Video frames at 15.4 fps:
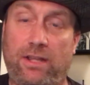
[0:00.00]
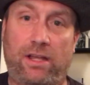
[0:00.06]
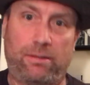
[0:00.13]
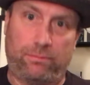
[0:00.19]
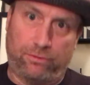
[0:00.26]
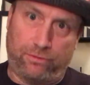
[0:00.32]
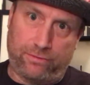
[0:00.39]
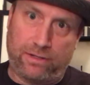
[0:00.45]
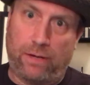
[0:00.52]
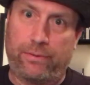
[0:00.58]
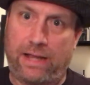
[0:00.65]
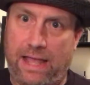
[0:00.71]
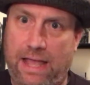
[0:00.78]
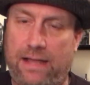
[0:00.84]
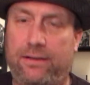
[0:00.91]
almost forgot
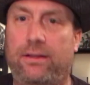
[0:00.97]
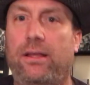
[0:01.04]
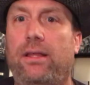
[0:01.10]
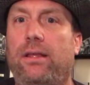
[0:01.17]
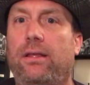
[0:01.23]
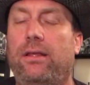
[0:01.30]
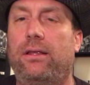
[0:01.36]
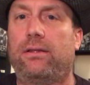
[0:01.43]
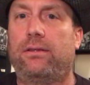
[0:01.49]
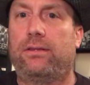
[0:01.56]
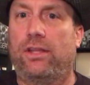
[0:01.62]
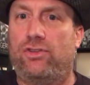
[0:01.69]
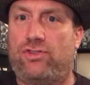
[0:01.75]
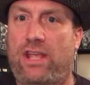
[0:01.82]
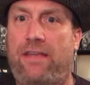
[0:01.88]
what I had.
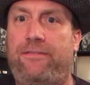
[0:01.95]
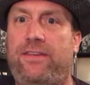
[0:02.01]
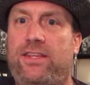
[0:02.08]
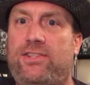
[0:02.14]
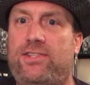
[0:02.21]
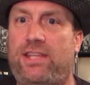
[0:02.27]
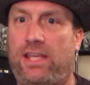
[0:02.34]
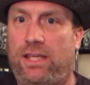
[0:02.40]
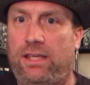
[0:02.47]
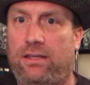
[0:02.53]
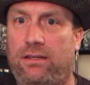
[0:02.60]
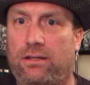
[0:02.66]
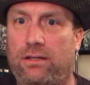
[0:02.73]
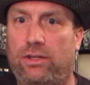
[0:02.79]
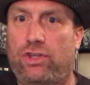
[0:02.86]
The JVC
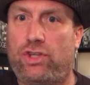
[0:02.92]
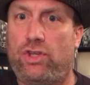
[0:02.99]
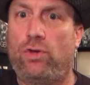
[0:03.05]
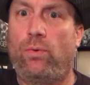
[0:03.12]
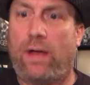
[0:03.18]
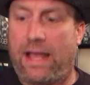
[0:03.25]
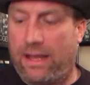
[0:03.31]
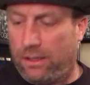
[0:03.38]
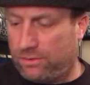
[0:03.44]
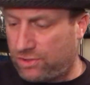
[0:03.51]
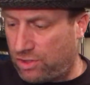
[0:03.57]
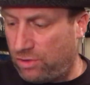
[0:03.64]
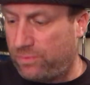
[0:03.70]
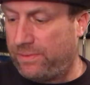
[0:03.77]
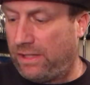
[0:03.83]

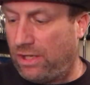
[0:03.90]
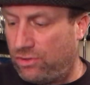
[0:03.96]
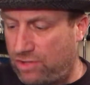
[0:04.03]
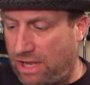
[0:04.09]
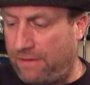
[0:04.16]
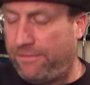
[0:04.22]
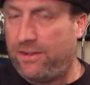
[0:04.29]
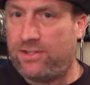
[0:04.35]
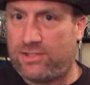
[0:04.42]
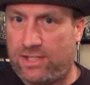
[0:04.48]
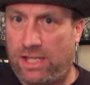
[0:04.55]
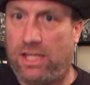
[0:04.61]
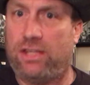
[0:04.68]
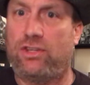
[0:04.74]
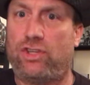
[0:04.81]

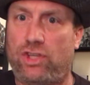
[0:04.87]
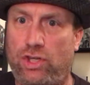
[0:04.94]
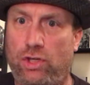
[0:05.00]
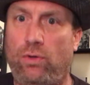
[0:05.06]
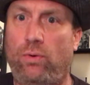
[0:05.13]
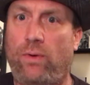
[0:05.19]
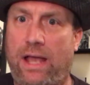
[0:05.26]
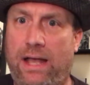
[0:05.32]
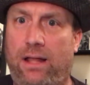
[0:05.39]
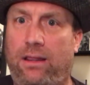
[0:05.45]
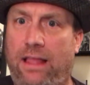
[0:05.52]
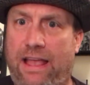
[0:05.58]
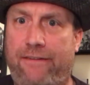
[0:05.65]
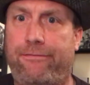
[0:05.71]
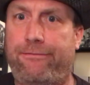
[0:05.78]

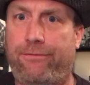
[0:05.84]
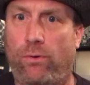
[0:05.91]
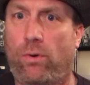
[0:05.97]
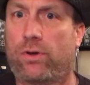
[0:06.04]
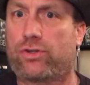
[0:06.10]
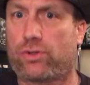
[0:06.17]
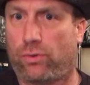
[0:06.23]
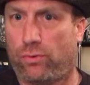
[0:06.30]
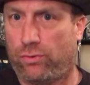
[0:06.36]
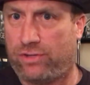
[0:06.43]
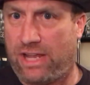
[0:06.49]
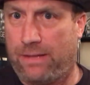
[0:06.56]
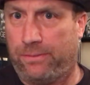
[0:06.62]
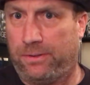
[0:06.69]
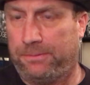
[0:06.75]
QLF4
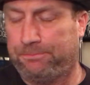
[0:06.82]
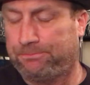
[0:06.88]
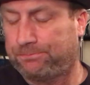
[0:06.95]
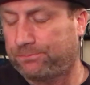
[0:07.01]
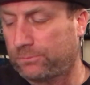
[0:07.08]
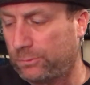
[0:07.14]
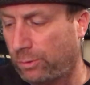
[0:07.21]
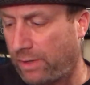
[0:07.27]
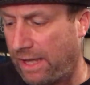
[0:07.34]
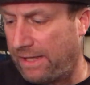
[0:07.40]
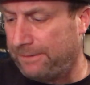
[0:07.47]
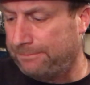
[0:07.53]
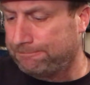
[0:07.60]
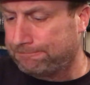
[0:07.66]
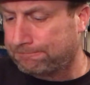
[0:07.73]
turntable. Okay.